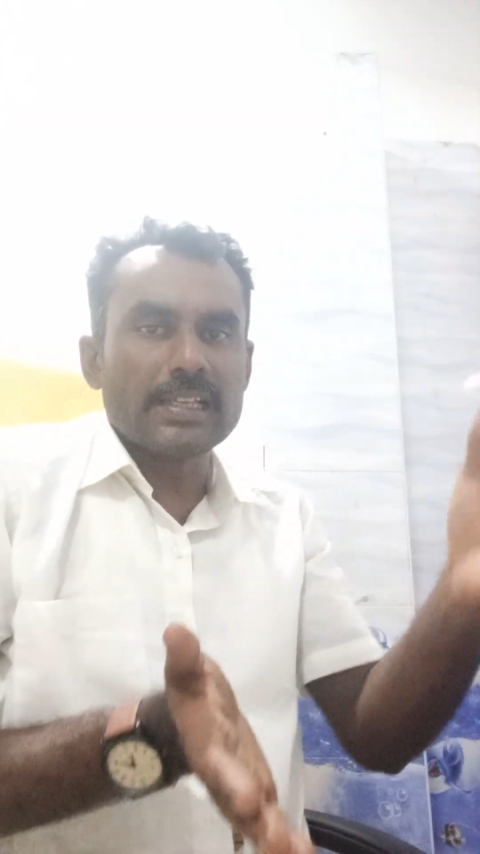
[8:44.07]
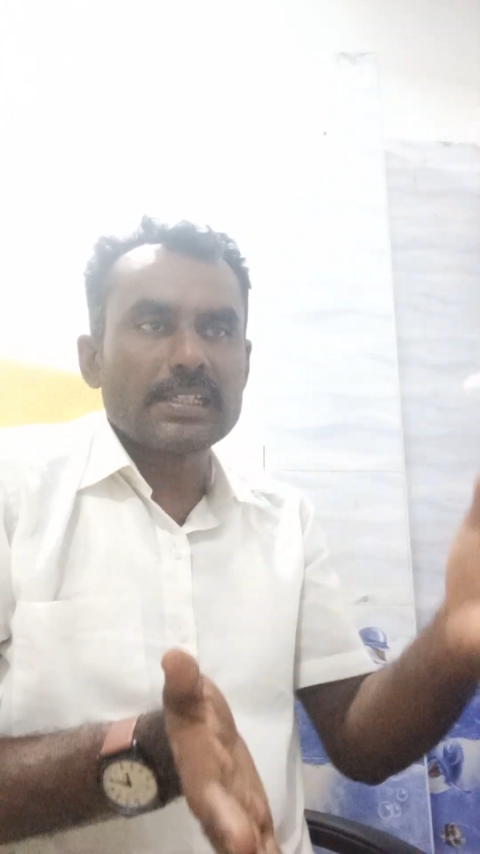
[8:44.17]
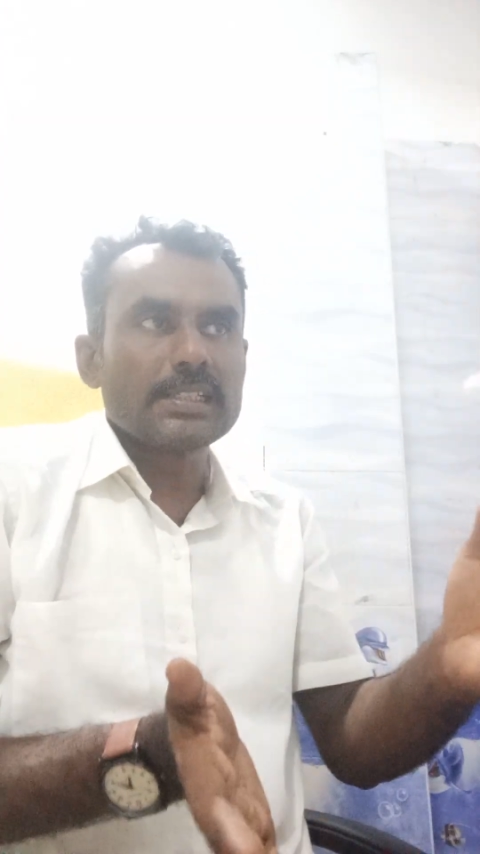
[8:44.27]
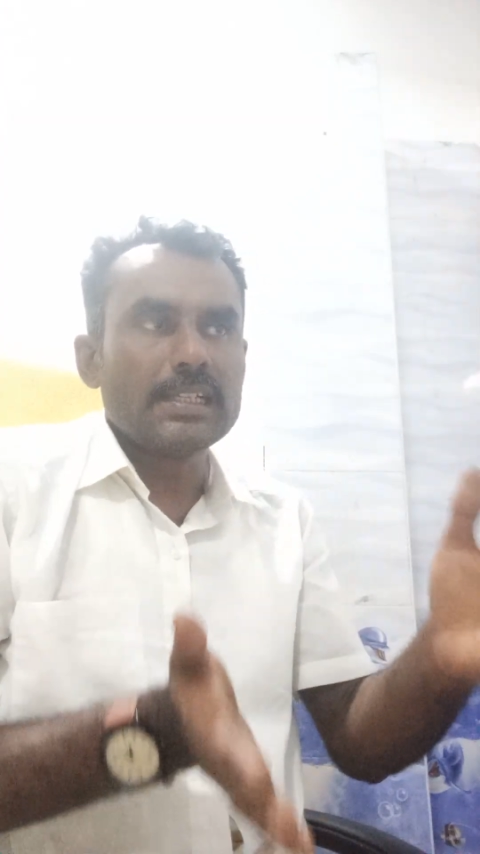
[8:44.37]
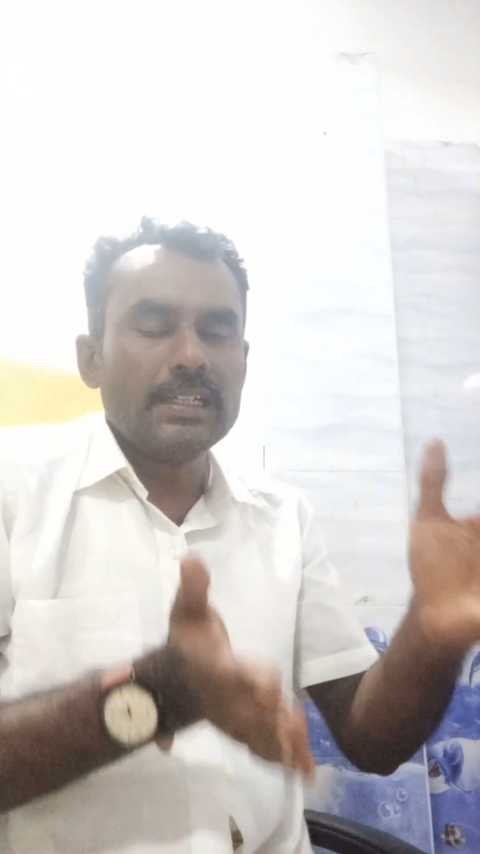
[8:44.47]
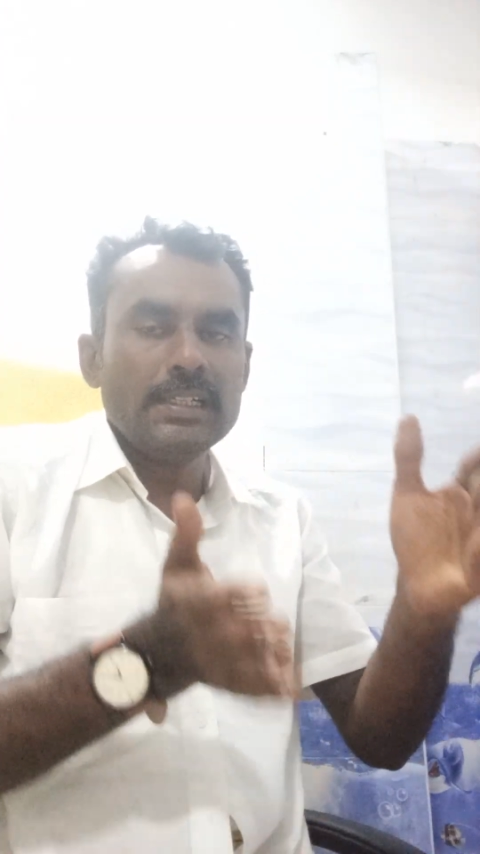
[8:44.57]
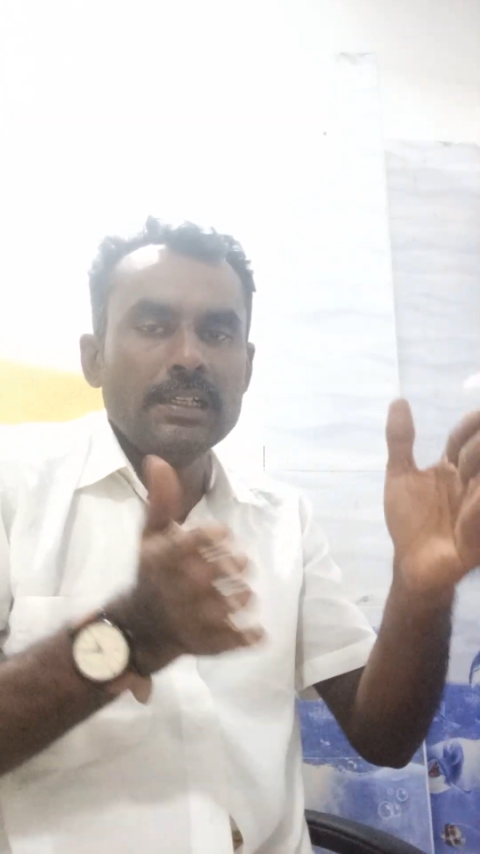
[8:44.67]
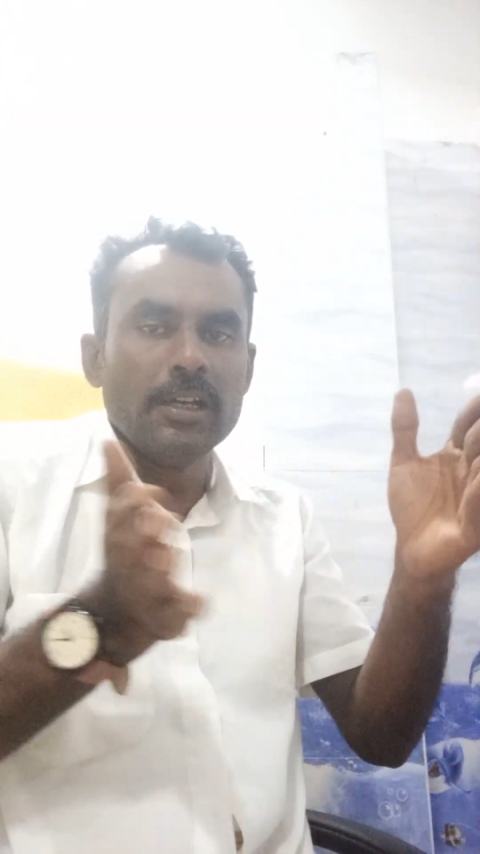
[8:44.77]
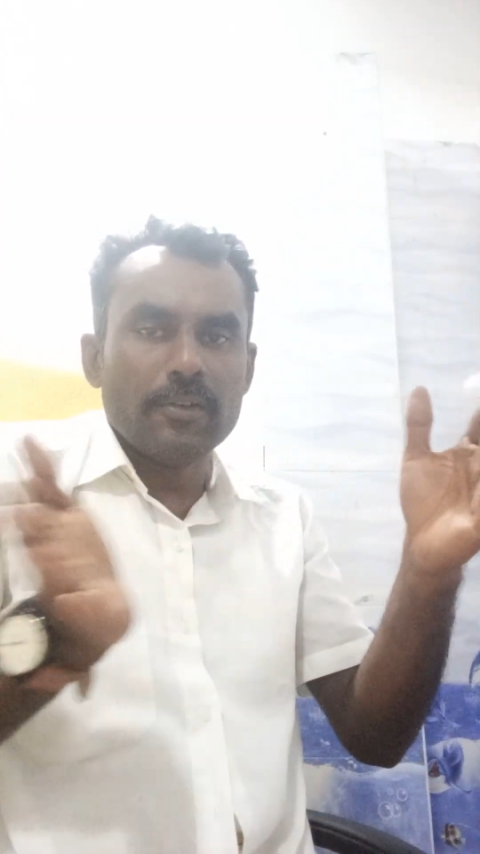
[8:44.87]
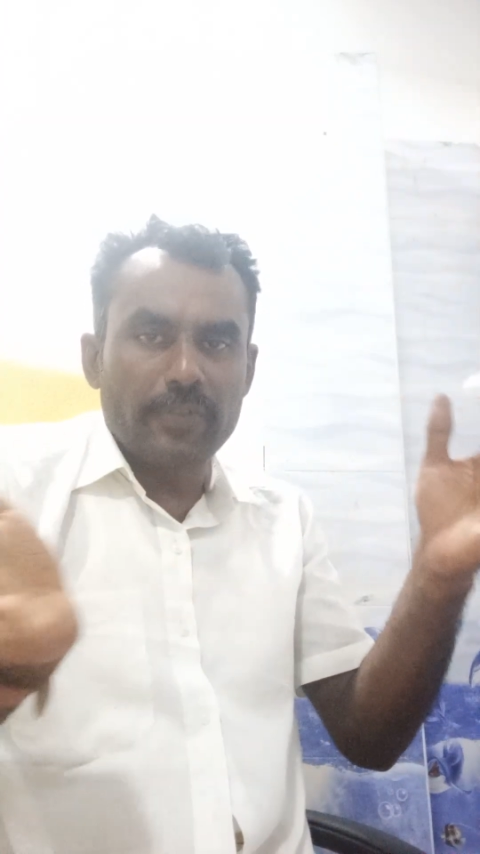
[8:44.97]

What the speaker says: assess and